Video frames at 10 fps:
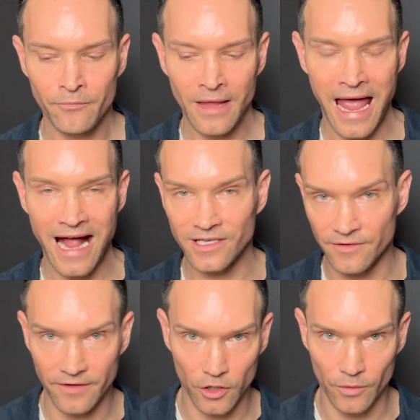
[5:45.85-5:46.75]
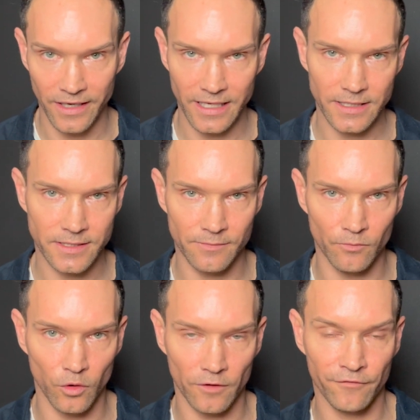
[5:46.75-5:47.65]
active ingredients
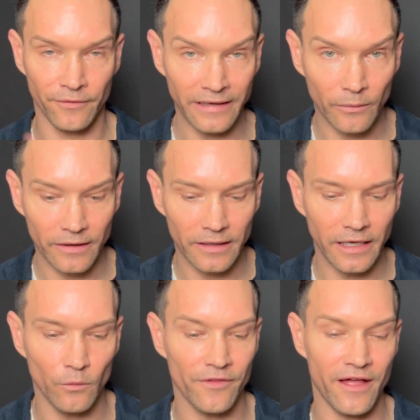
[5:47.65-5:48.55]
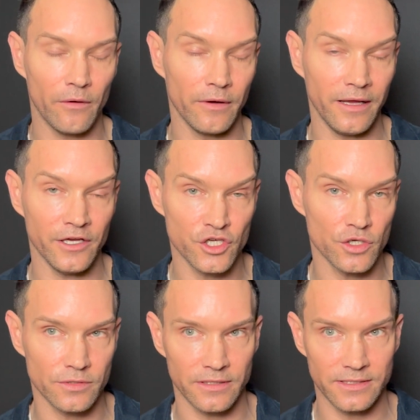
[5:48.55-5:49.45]
more frequently without
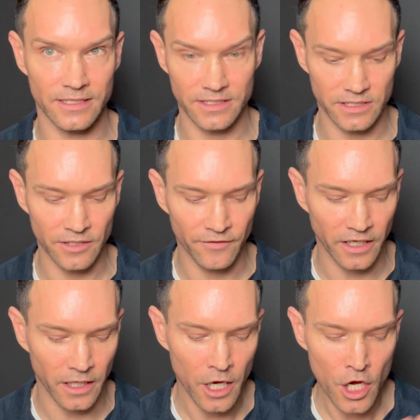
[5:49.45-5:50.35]
issues and sensitivity.